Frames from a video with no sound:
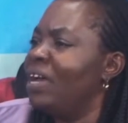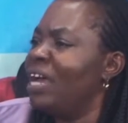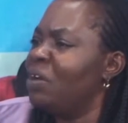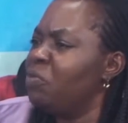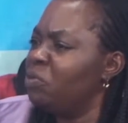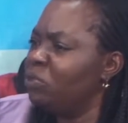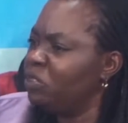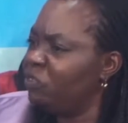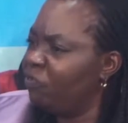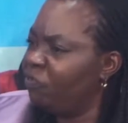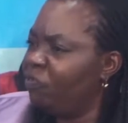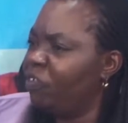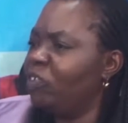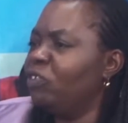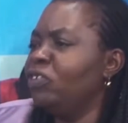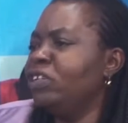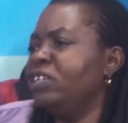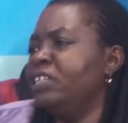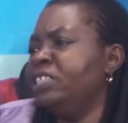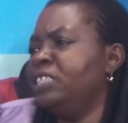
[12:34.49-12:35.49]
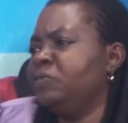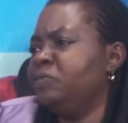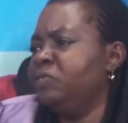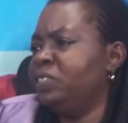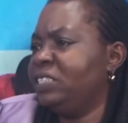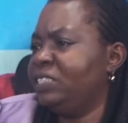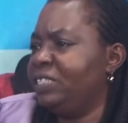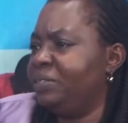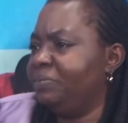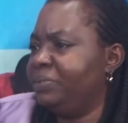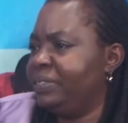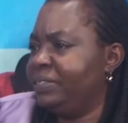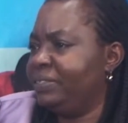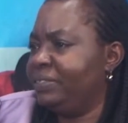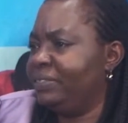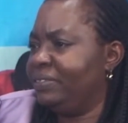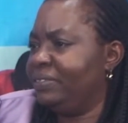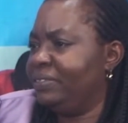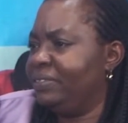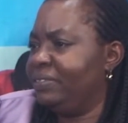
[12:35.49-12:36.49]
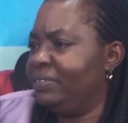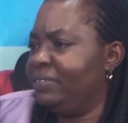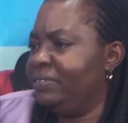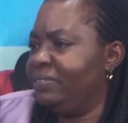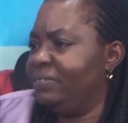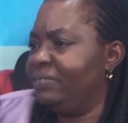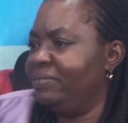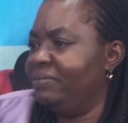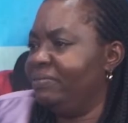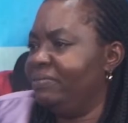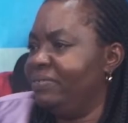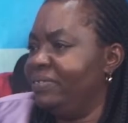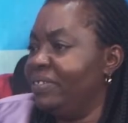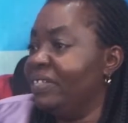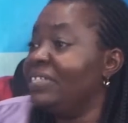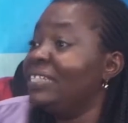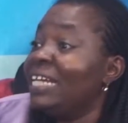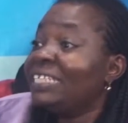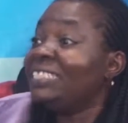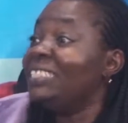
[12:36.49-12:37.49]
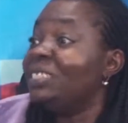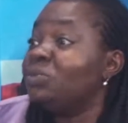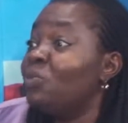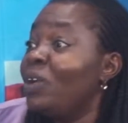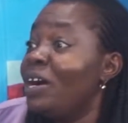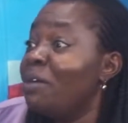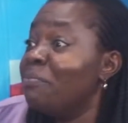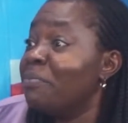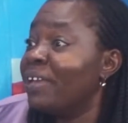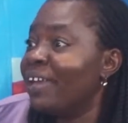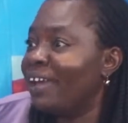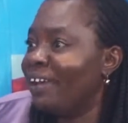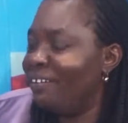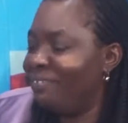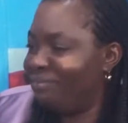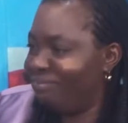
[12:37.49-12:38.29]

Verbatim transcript: I want to follow in his footsteps. That is why I'm here.